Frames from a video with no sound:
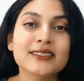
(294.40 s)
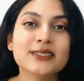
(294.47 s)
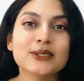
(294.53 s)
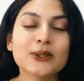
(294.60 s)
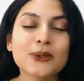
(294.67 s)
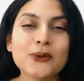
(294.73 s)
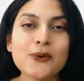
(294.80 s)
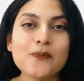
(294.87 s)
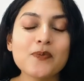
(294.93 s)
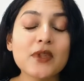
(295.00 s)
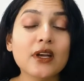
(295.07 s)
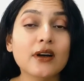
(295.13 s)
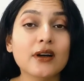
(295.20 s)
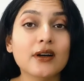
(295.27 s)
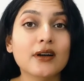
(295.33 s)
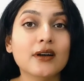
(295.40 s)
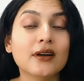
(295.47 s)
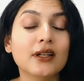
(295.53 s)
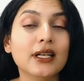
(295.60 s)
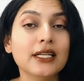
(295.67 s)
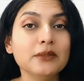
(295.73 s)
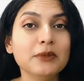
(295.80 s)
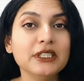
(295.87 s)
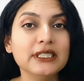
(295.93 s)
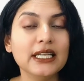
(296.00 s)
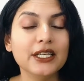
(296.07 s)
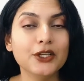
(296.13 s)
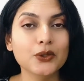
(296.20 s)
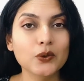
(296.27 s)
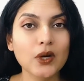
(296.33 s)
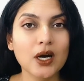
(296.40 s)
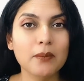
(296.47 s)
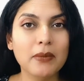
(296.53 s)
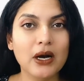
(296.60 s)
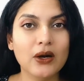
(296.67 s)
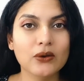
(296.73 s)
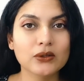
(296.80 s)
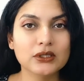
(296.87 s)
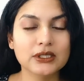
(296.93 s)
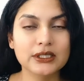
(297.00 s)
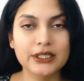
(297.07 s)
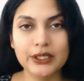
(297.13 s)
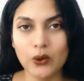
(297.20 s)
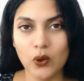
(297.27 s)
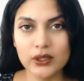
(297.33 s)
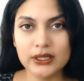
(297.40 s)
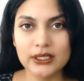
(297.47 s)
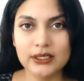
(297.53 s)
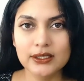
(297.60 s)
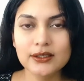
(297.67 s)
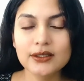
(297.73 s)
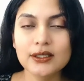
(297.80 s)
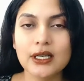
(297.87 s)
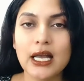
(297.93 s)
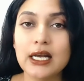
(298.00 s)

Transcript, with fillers: So uh, let me tell you about the author.